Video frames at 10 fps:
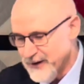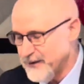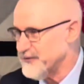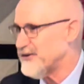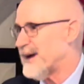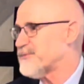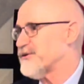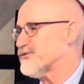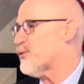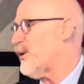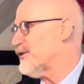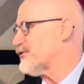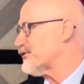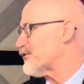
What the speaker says: in chapters 1 through